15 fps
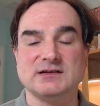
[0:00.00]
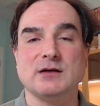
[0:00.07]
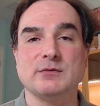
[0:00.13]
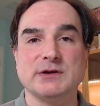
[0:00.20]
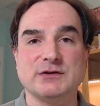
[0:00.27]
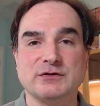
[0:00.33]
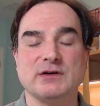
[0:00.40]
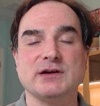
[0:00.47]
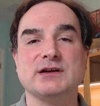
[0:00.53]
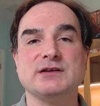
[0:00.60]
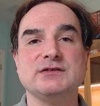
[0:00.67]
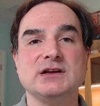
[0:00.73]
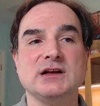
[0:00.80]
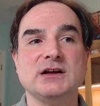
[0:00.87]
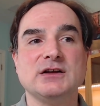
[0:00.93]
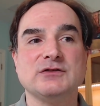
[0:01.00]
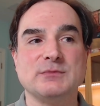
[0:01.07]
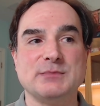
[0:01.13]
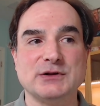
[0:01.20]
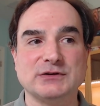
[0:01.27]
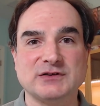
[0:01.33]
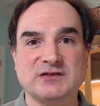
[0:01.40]
Are we trying to
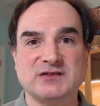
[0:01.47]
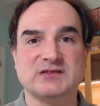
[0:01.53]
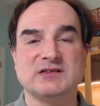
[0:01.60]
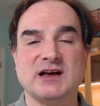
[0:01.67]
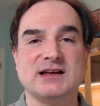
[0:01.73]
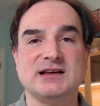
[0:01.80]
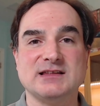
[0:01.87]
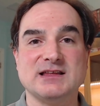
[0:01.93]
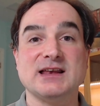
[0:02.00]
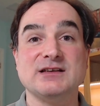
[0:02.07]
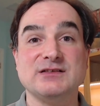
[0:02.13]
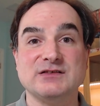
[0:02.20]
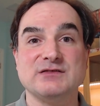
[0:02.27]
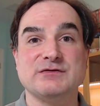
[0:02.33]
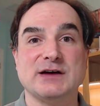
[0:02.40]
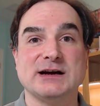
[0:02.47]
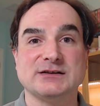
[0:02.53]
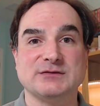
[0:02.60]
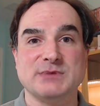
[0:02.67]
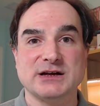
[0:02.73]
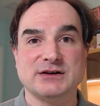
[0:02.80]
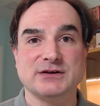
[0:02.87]
build a society that is, in
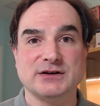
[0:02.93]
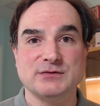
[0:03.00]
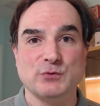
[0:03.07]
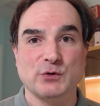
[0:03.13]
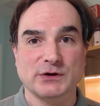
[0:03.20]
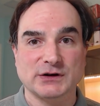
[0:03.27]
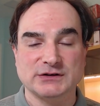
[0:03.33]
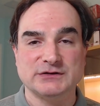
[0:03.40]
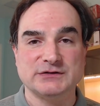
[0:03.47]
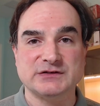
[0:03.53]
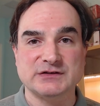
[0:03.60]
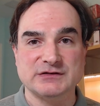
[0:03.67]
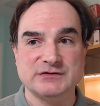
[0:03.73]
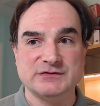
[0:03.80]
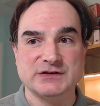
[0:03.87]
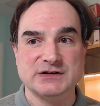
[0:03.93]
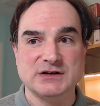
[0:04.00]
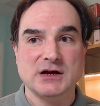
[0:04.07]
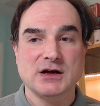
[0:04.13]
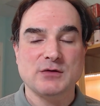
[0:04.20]
fact, better and more inclusive and